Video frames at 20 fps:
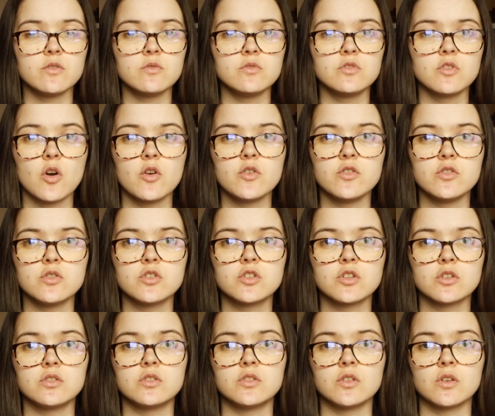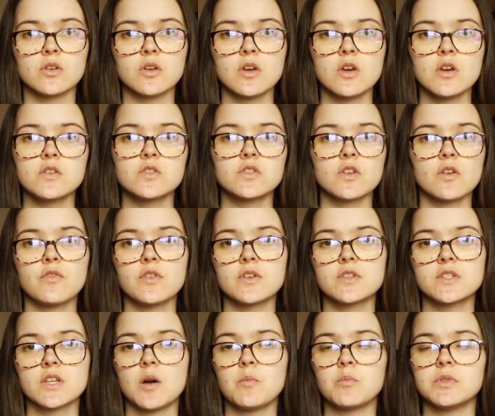you know you should do. So for
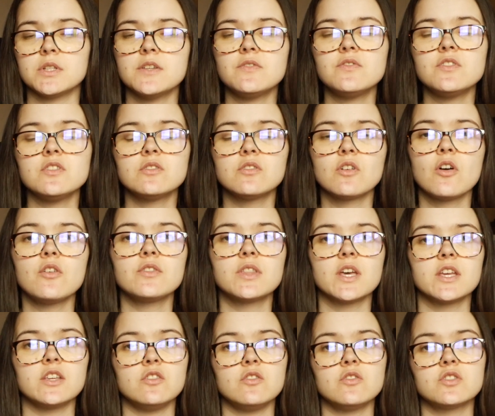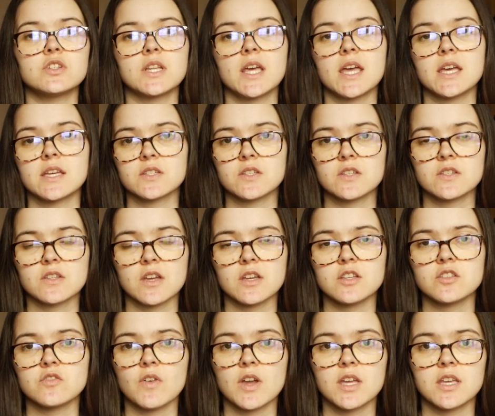example, if you know that you should
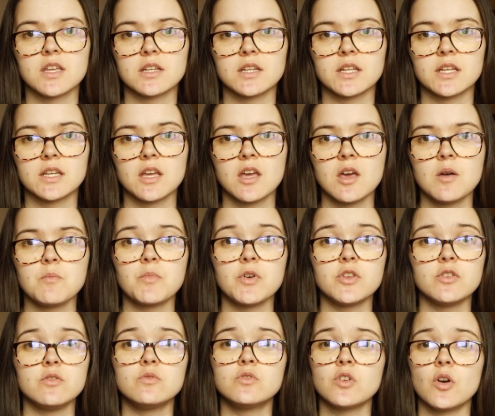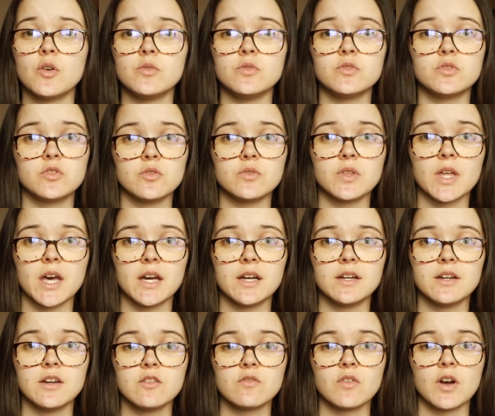exercise regularly, but you don't do that,
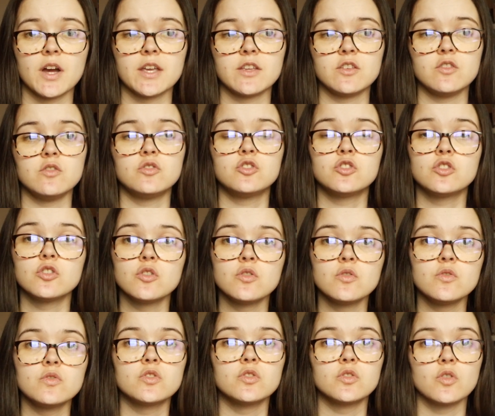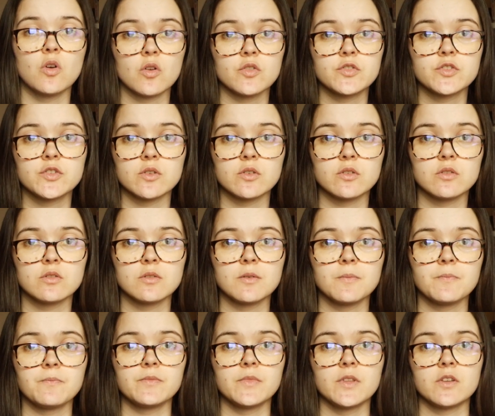right? You choose not to,
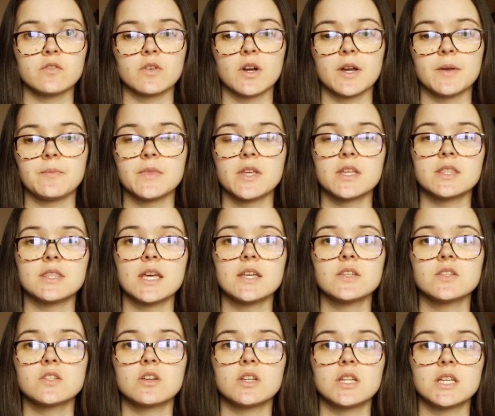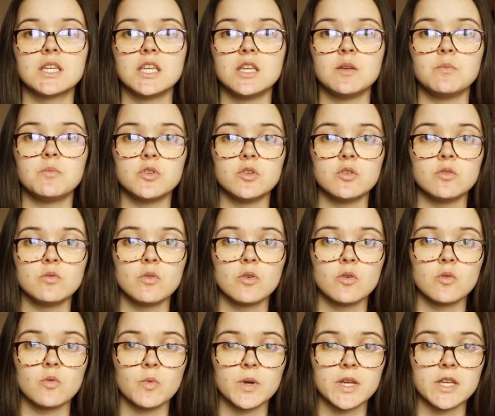right? That's going to keep you
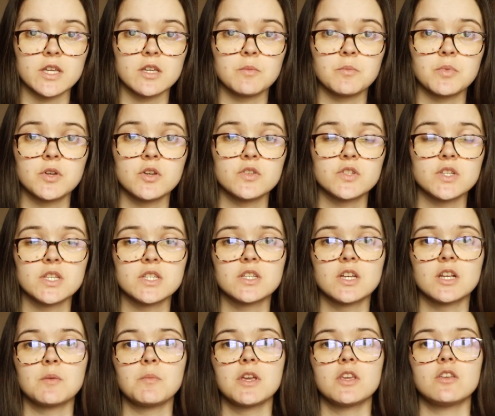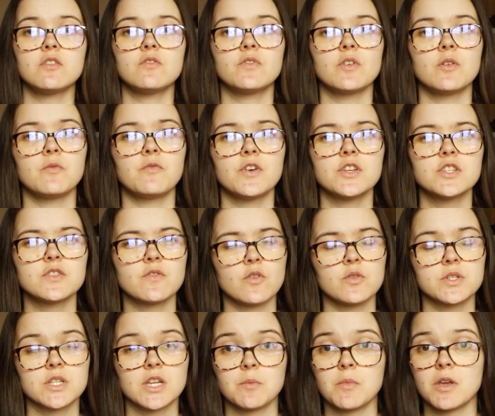weak, because it's going to make you feel, first of all,
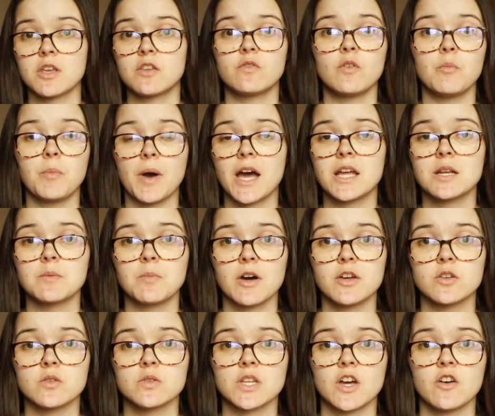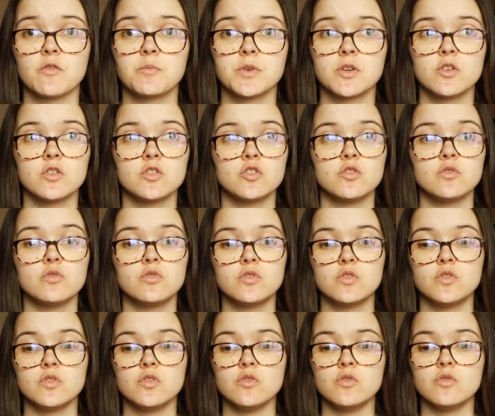it's going to make you feel bad about yourself, because you,
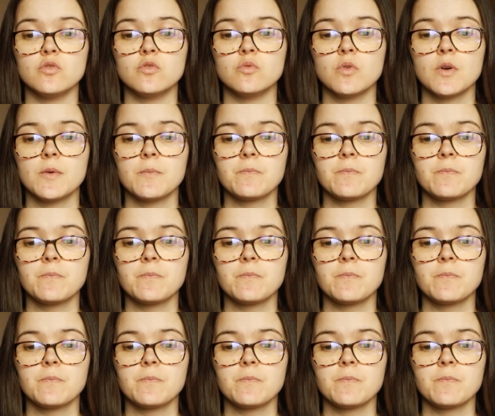you,